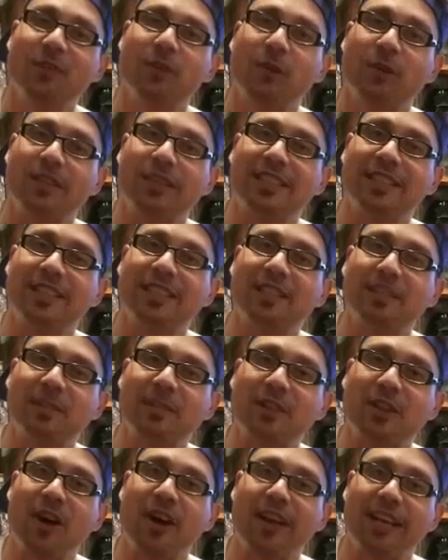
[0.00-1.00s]
the system
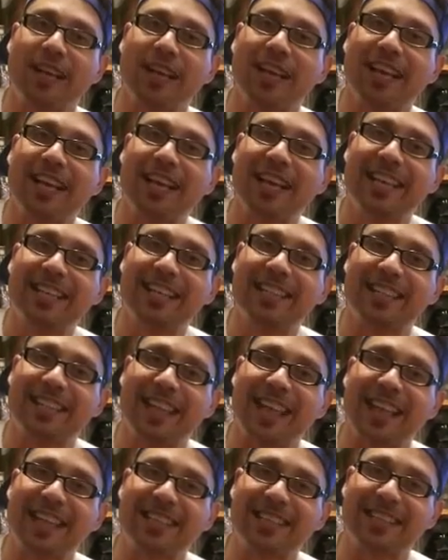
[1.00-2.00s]
is on. There's a
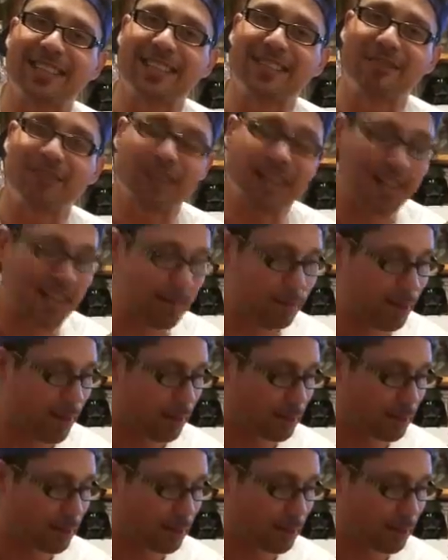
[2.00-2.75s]
light, the red light pops.